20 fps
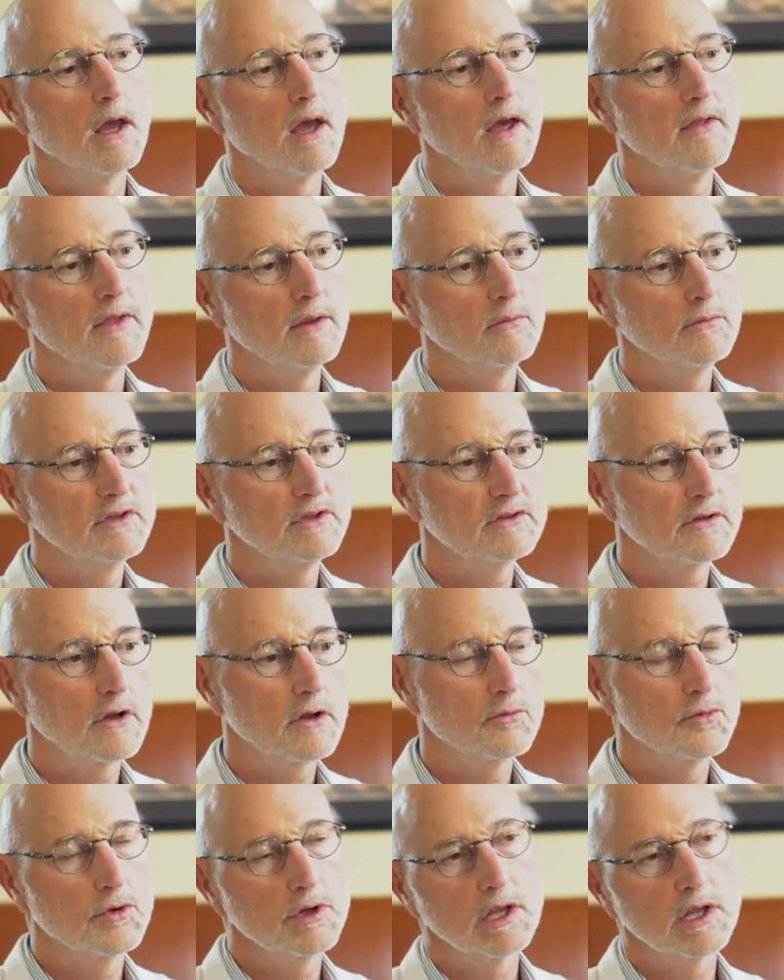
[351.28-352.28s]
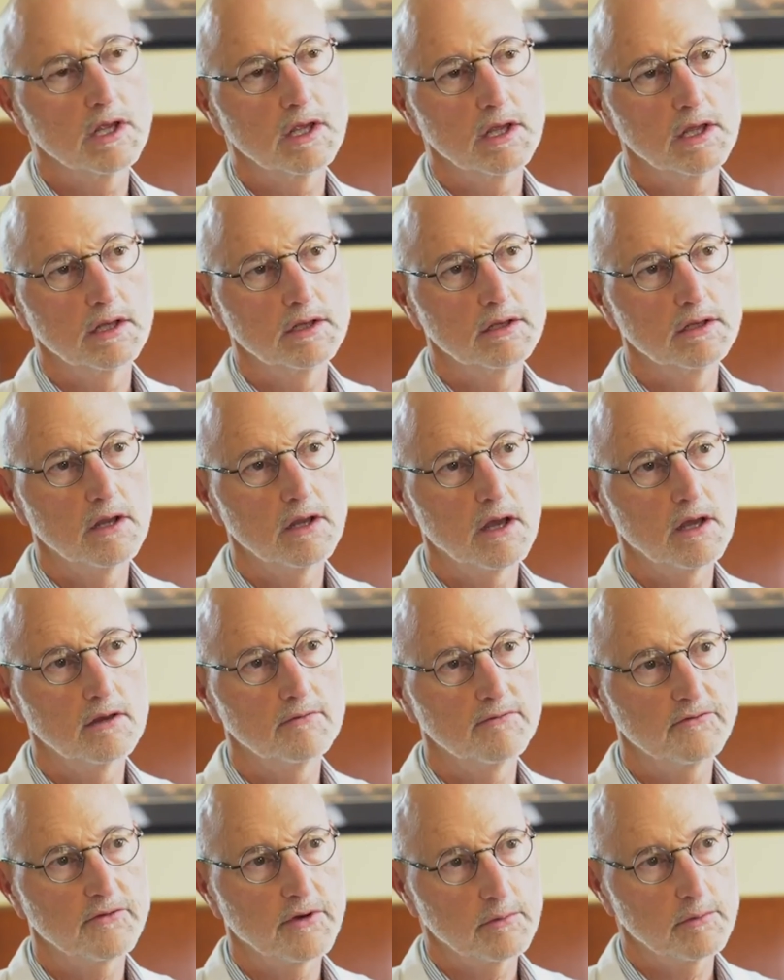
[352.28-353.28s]
And then we start bringing in
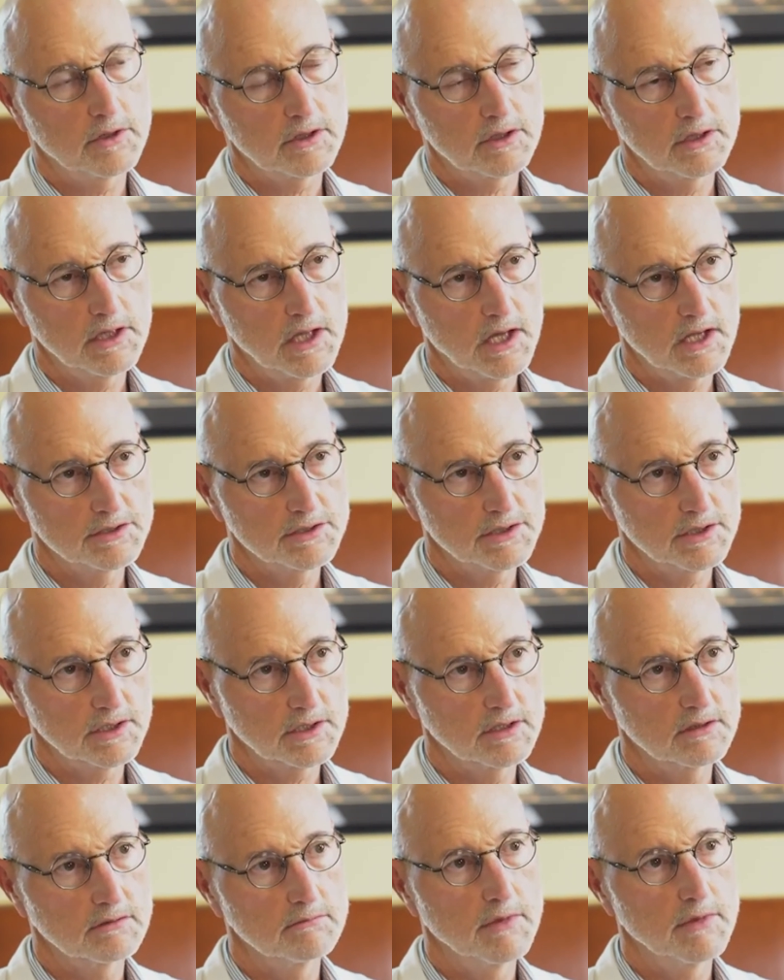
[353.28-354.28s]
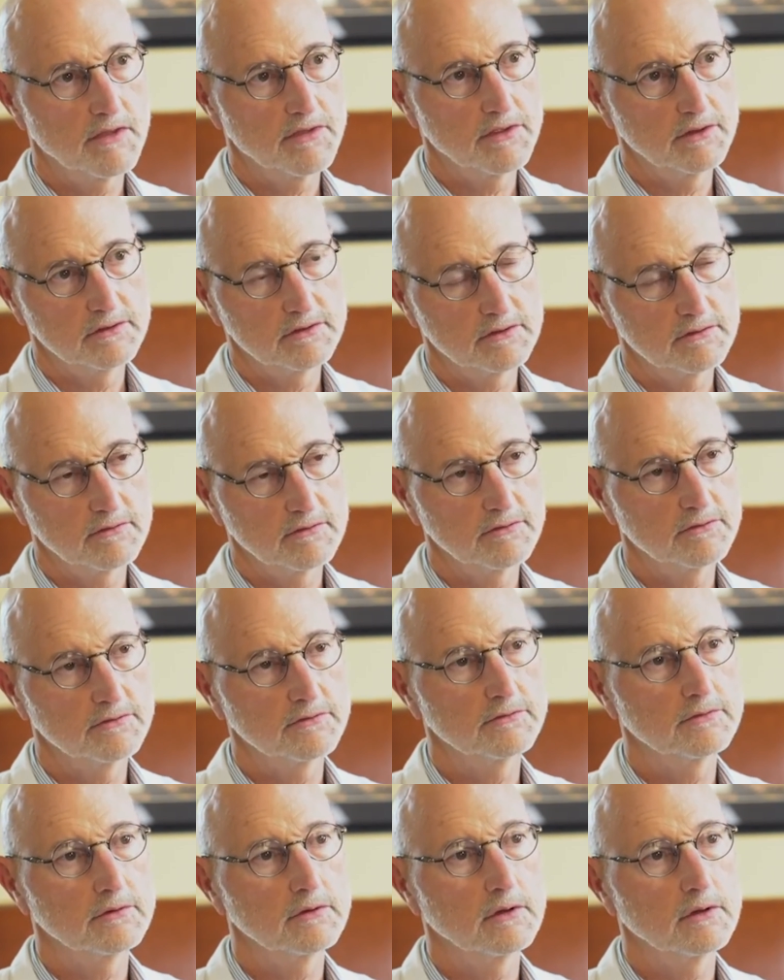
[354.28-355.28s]
non-pharmacologic methods of
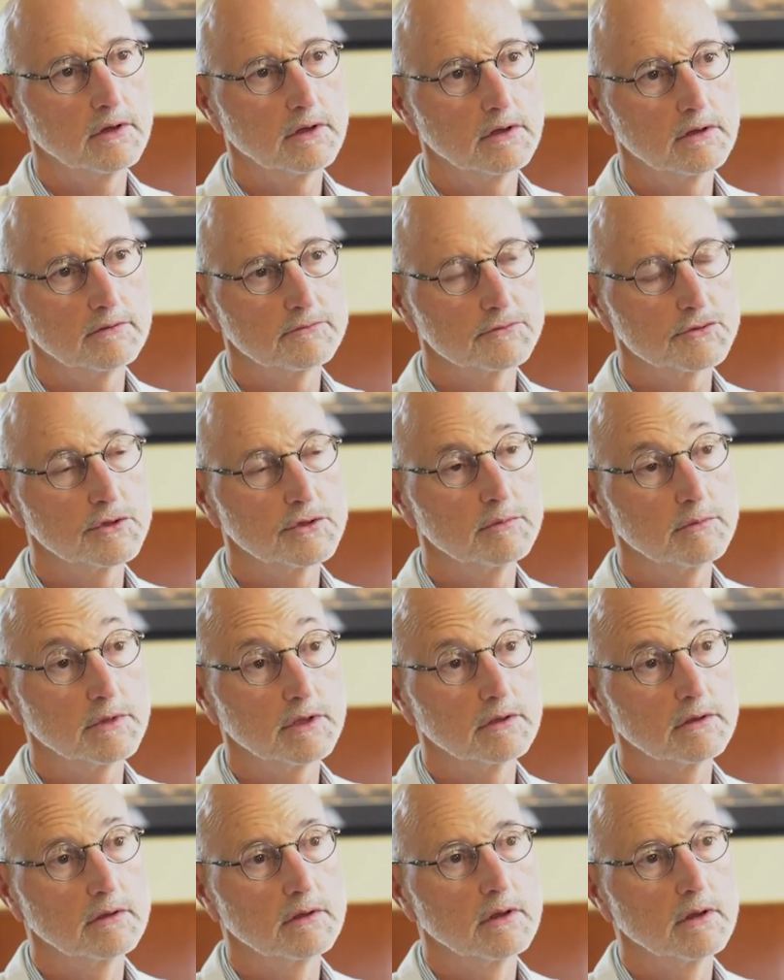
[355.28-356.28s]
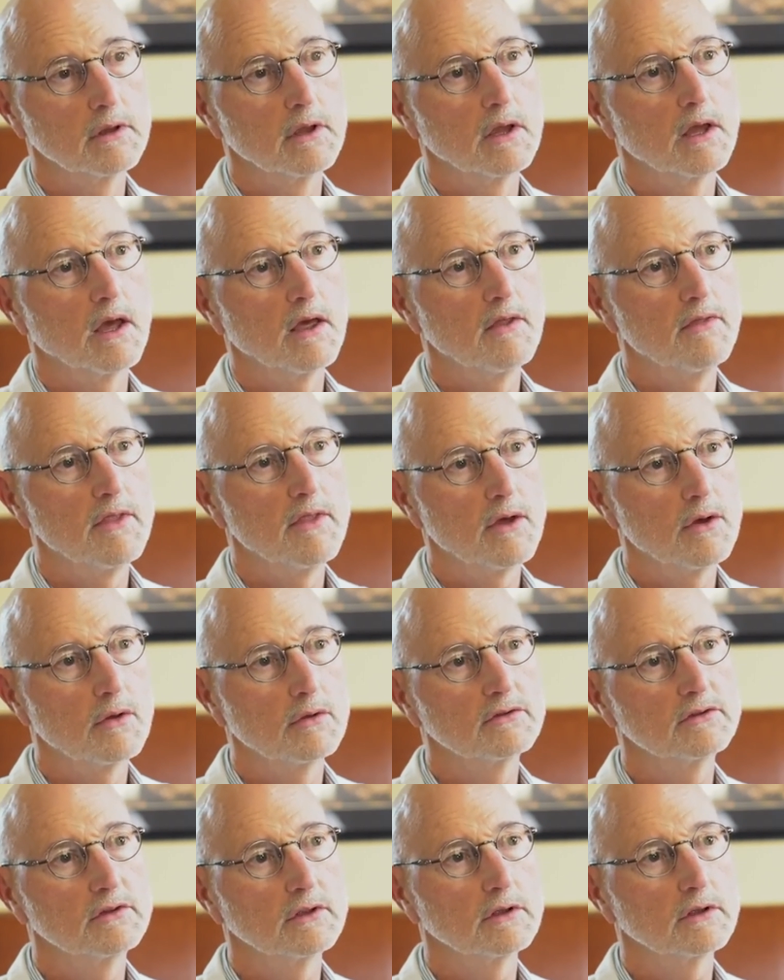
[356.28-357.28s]
treatment. And
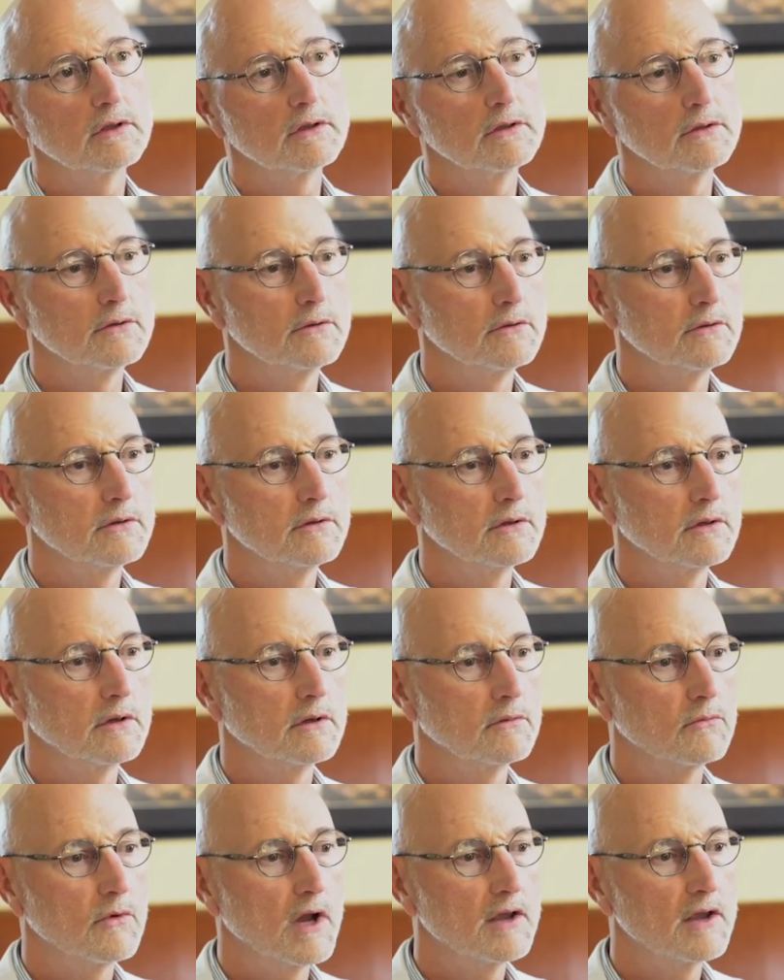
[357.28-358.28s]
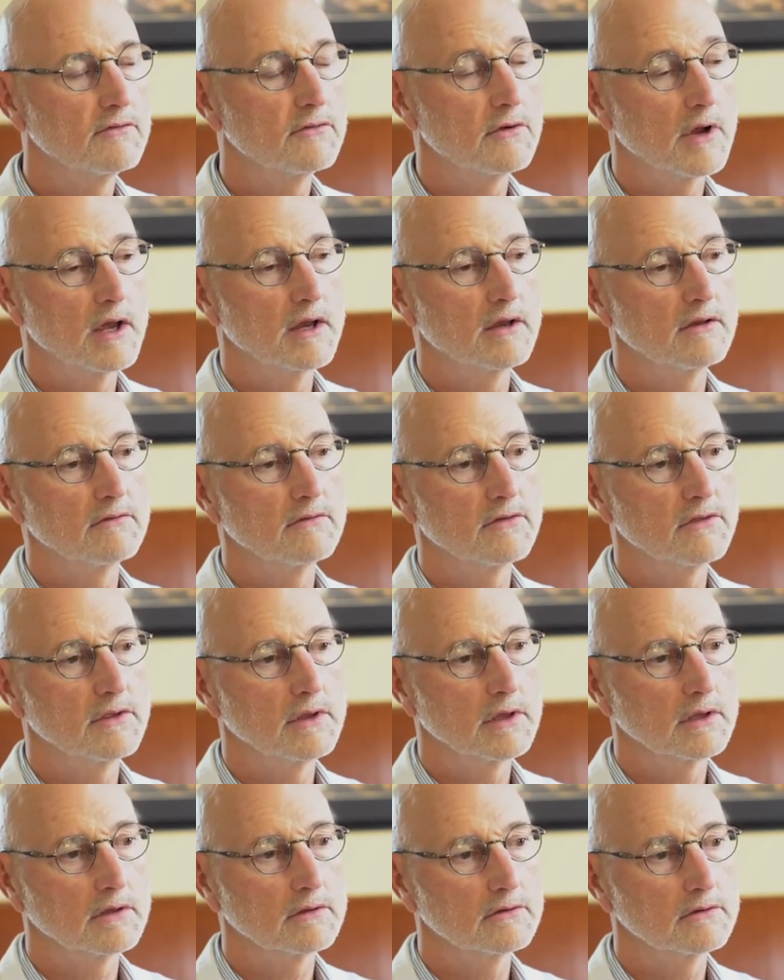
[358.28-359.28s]
those include a wide variety of
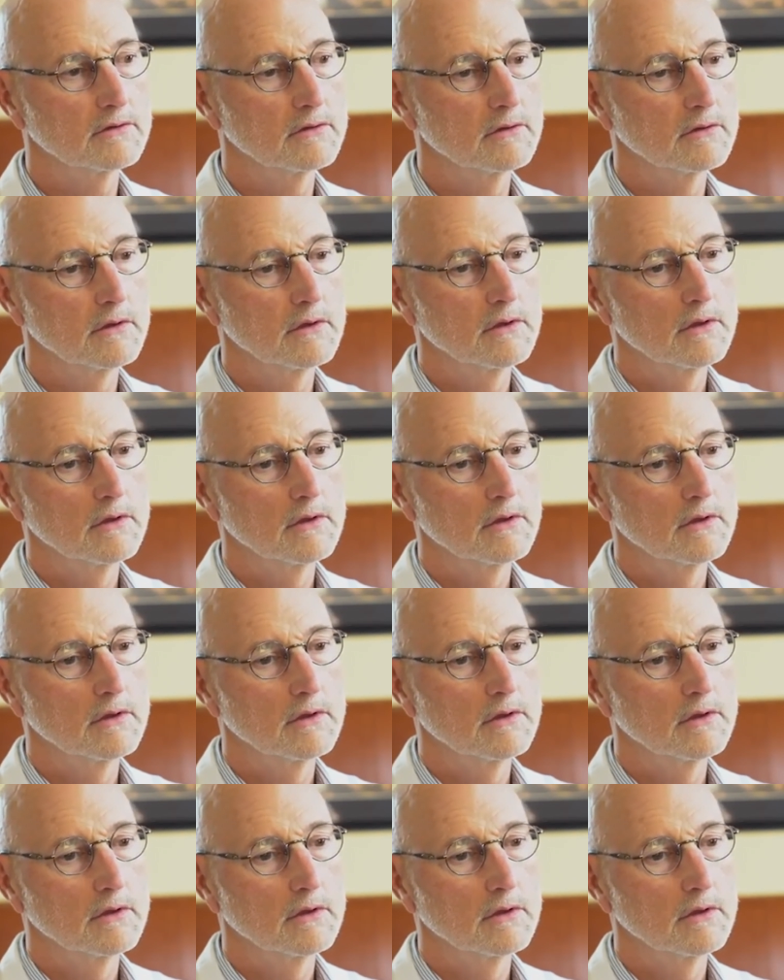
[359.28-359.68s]
things,